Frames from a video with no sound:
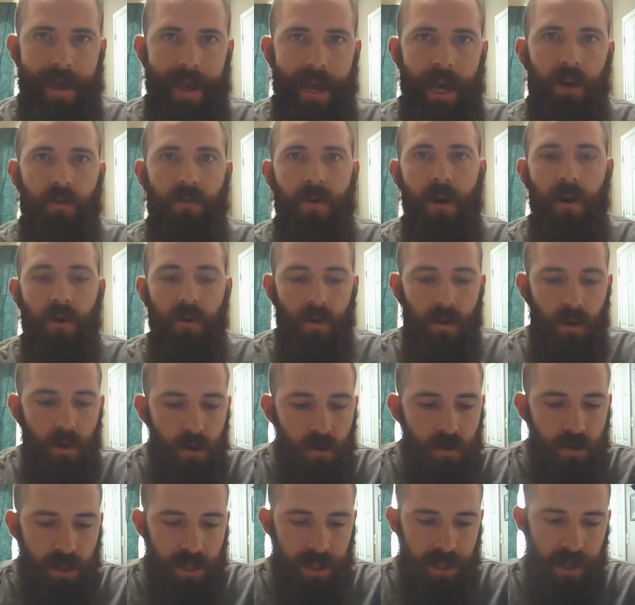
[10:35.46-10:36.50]

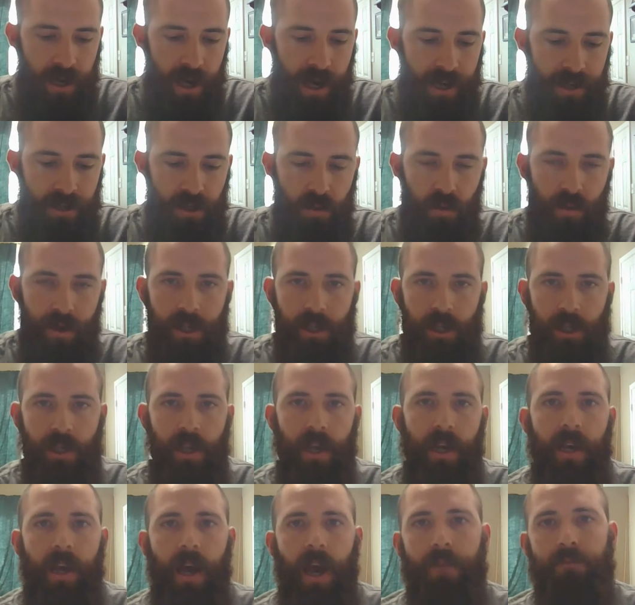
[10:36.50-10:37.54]
Heterousios,
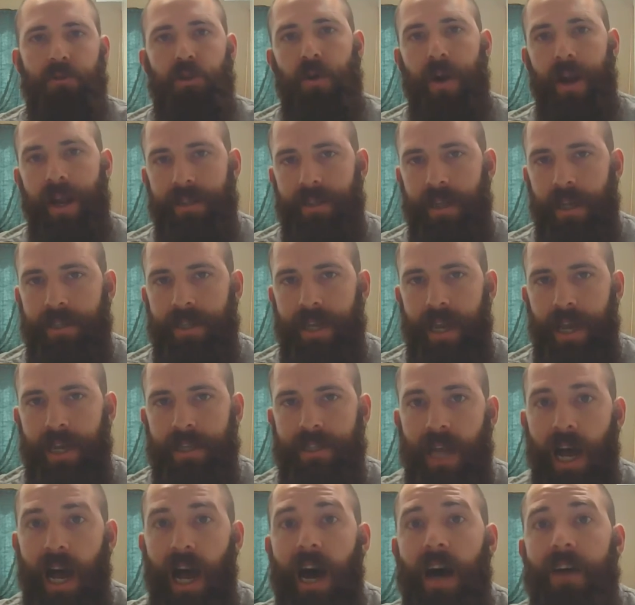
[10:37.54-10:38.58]
which translates
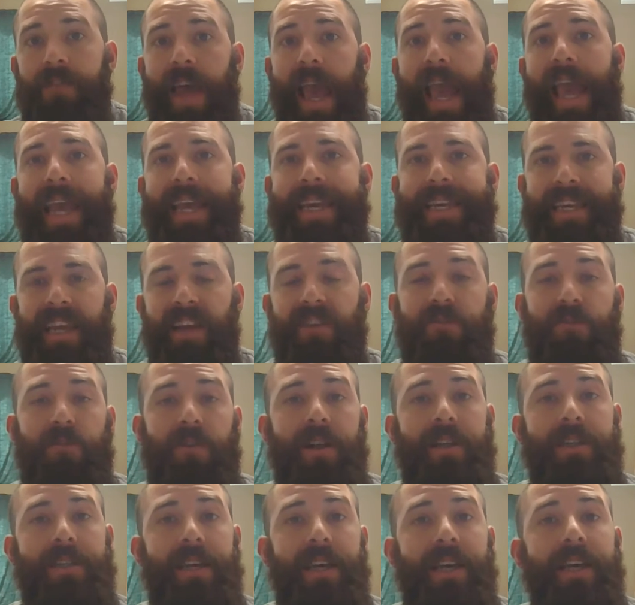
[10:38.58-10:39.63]
as of a
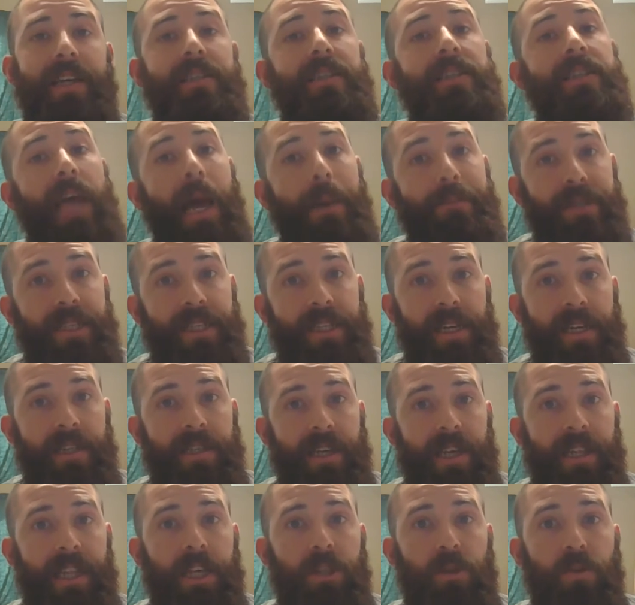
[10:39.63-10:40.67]
different substance.
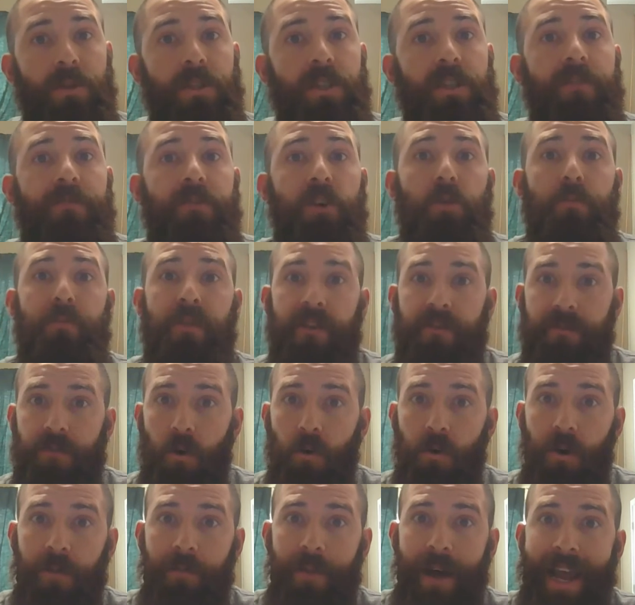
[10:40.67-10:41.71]
And this was the view put
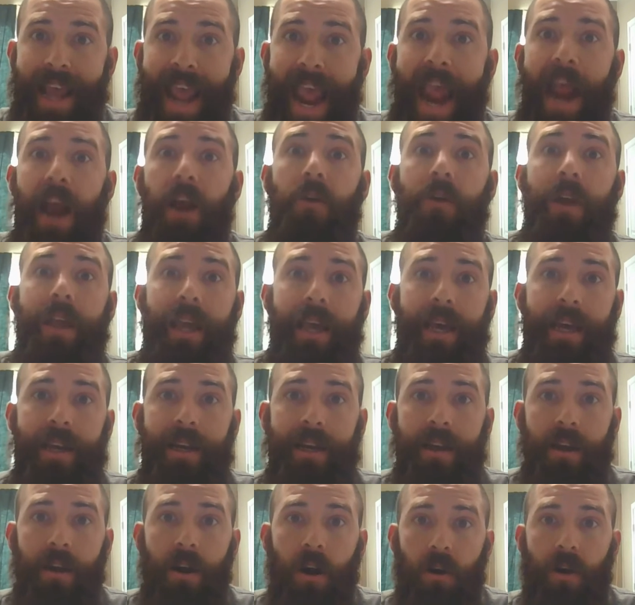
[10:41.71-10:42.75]
forward by
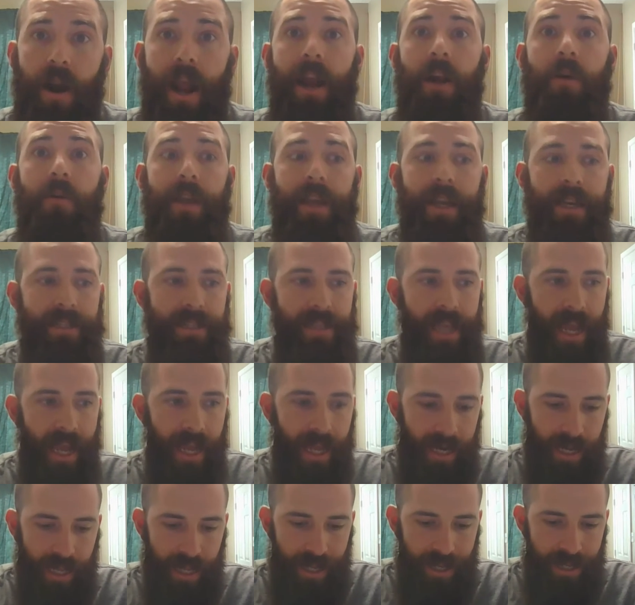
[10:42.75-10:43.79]
Arius
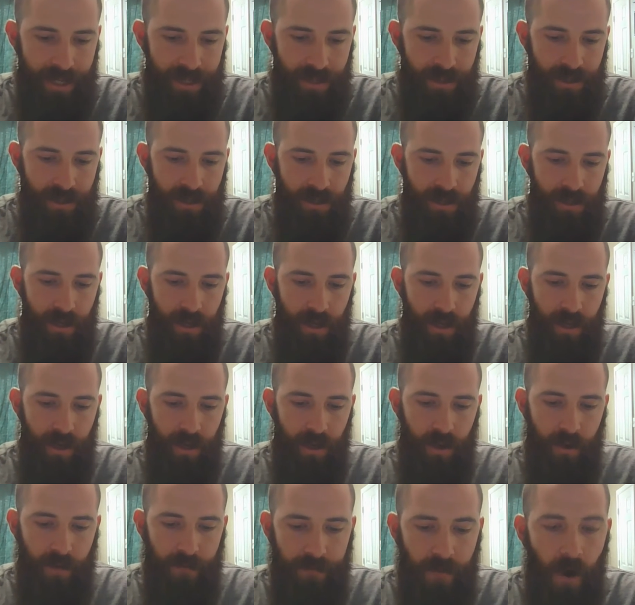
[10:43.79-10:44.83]
and his
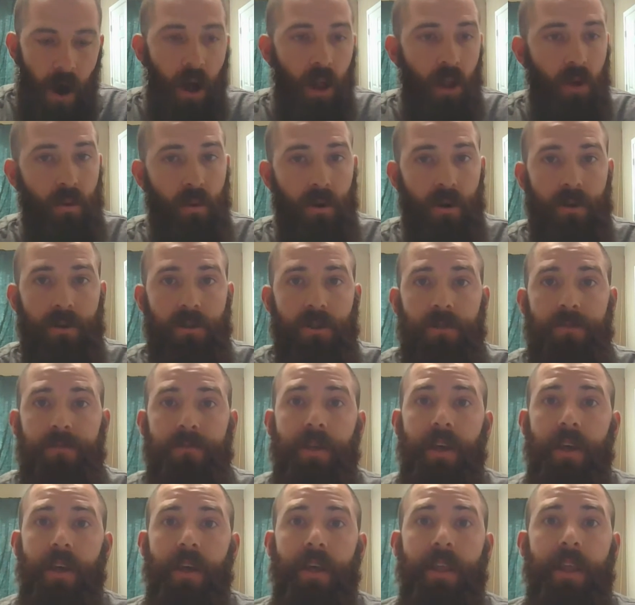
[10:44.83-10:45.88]
followers.
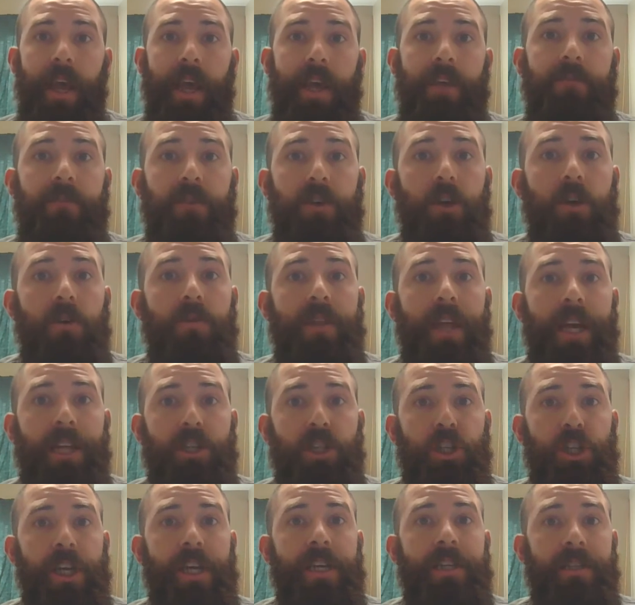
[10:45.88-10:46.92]
They viewed that
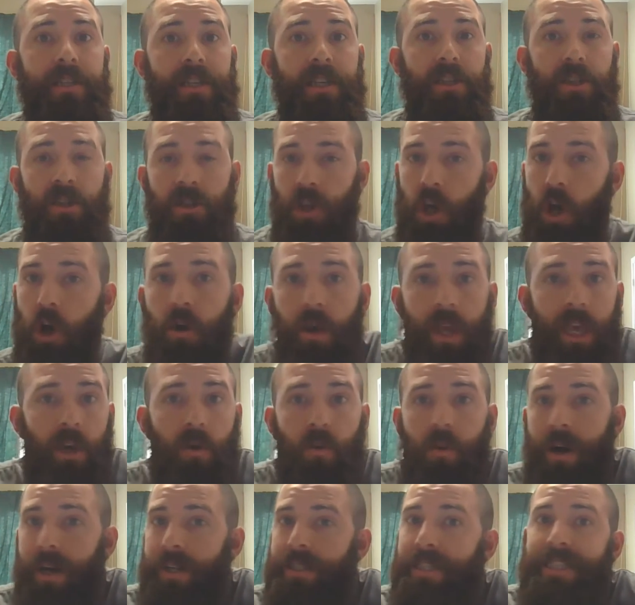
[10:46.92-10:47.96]
Jesus, though he
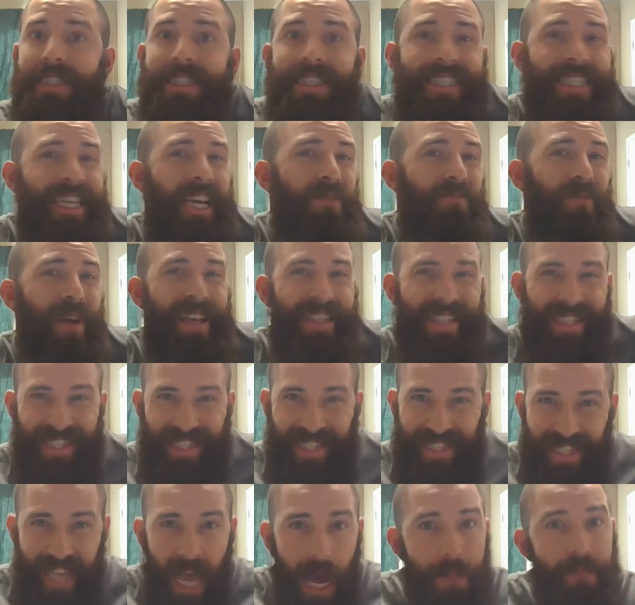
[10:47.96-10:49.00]
was in some way
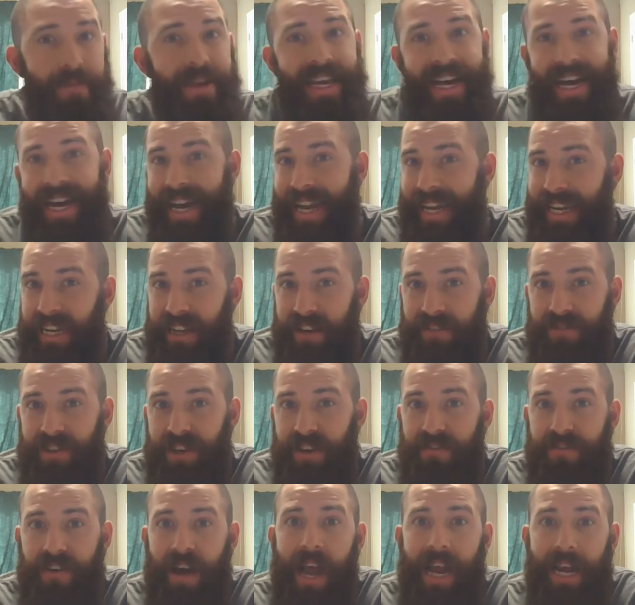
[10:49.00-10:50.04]
some kind of
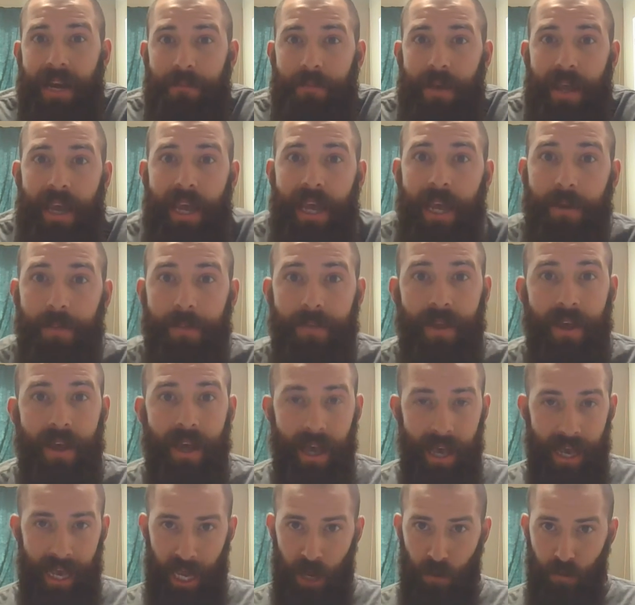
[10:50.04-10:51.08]
divine being,
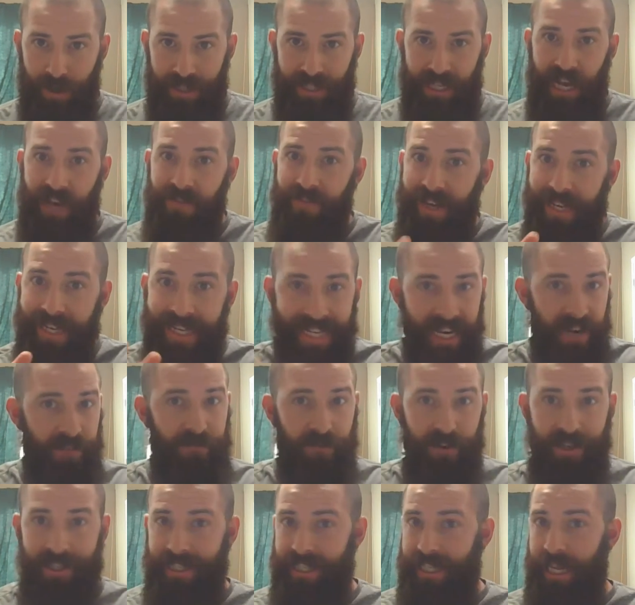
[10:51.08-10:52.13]
he was of a
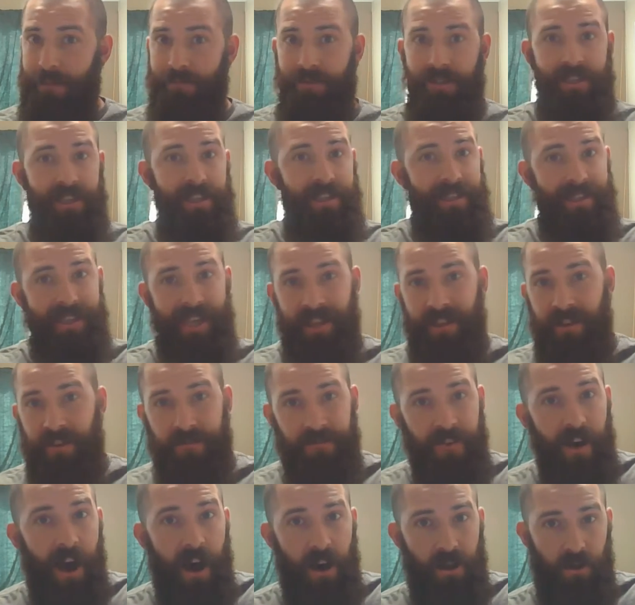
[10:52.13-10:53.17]
different substance than the
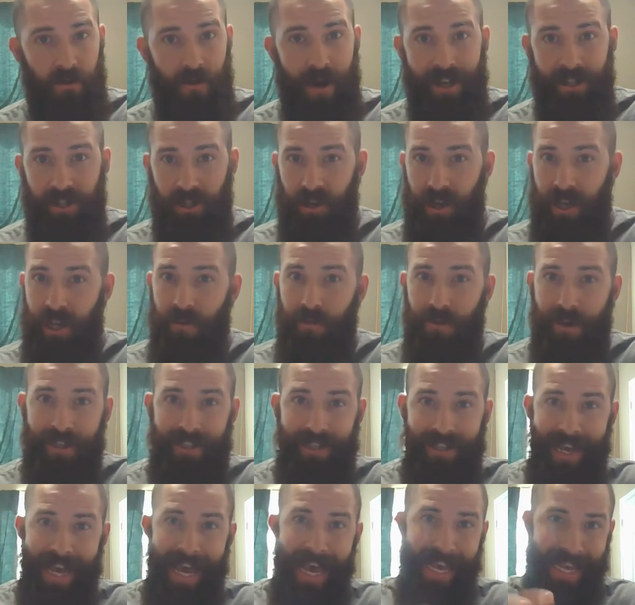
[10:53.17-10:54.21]
Father, right? So he
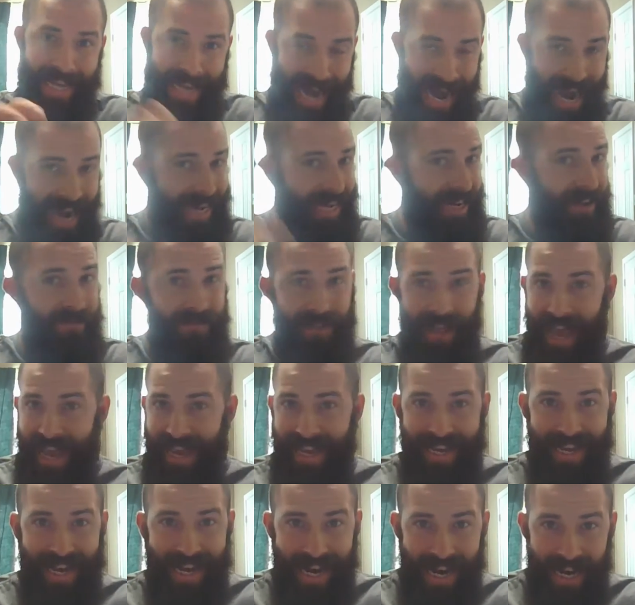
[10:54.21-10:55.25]
was kind of
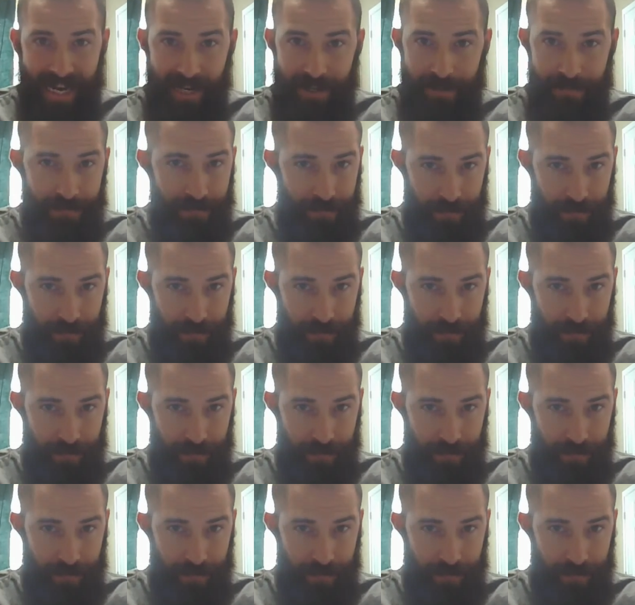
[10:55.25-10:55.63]
like God,